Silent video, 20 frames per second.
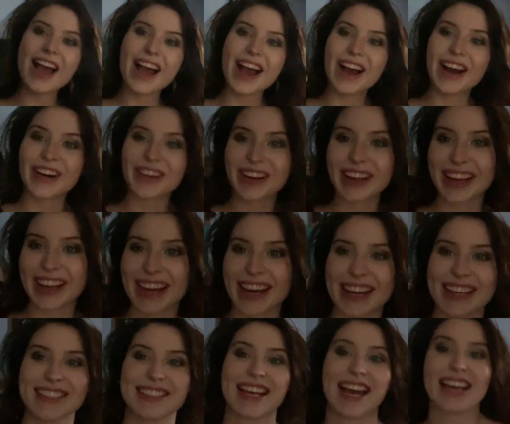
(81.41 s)
Okay
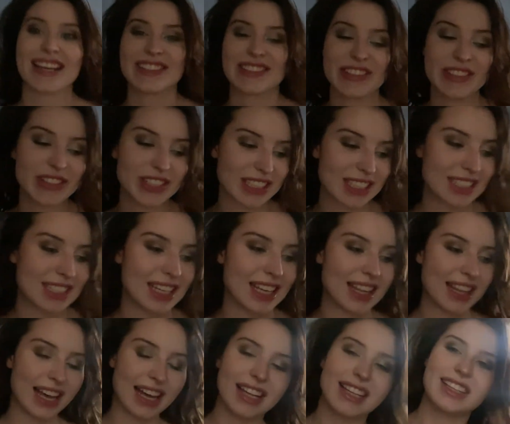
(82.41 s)
guys, as you can see,
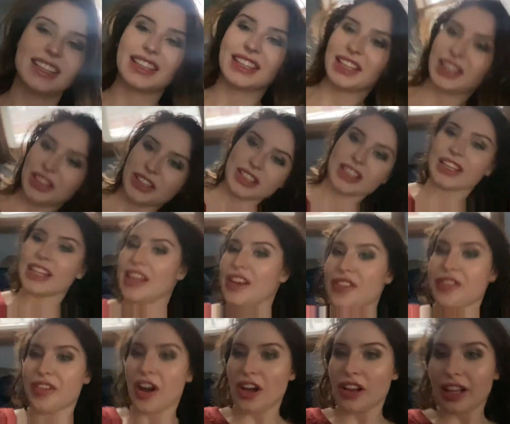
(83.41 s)
that literally
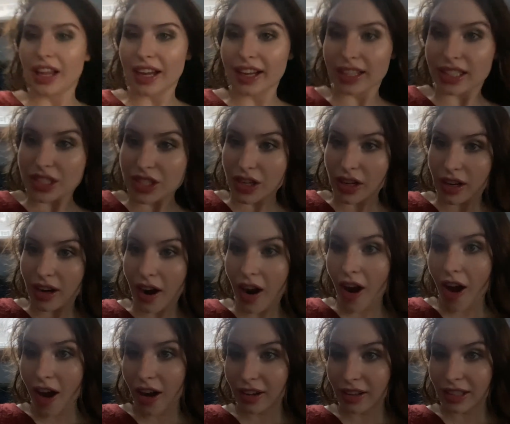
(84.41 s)
felt like it took
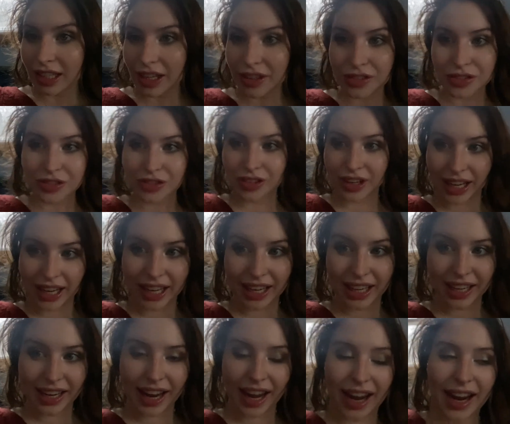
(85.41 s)
all
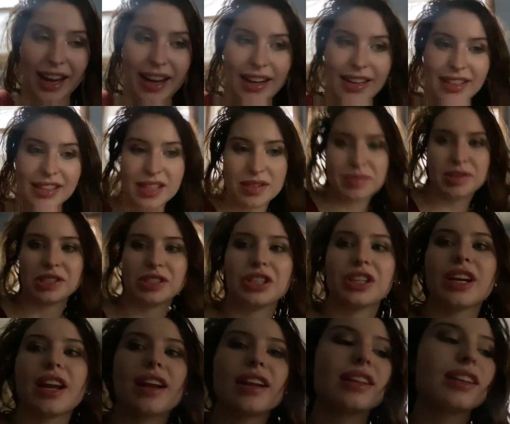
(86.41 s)
freaking day. Let me
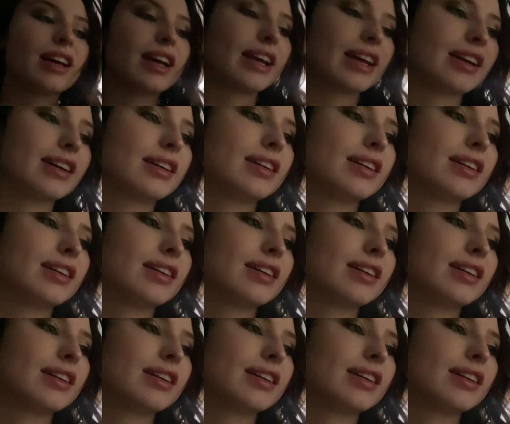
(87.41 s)
turn on a light.